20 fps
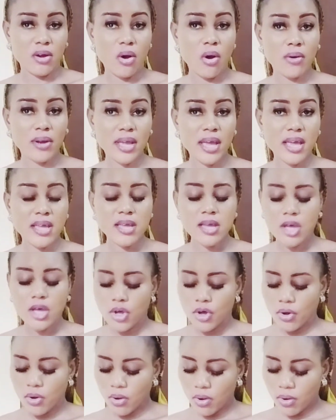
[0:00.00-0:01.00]
Okay,
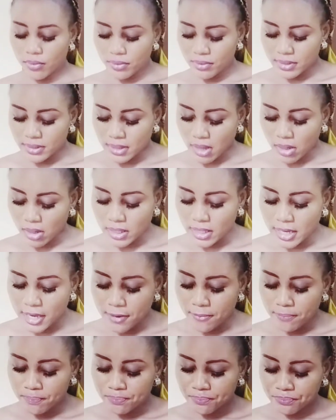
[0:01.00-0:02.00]

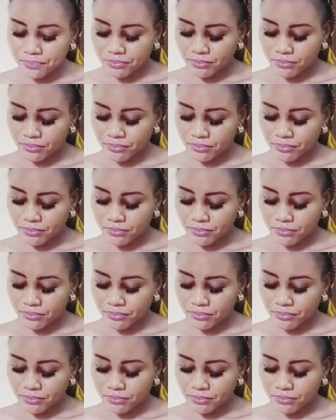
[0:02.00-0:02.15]
thirdly,